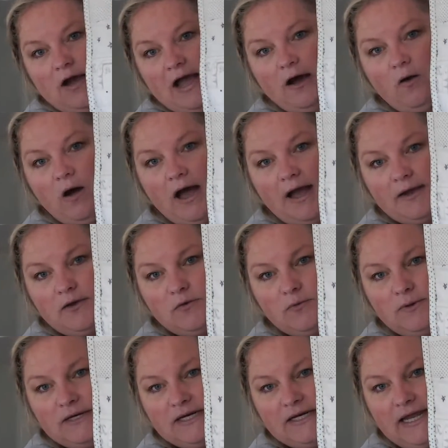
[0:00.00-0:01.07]
how I went
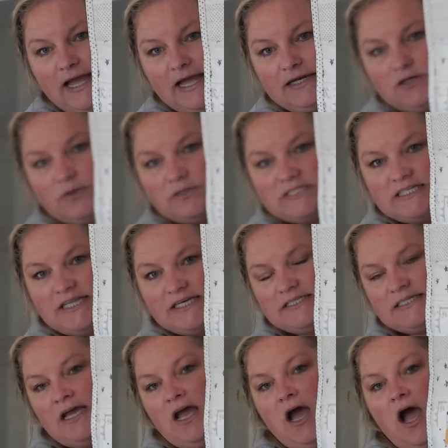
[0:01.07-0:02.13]
ahead and quilted this.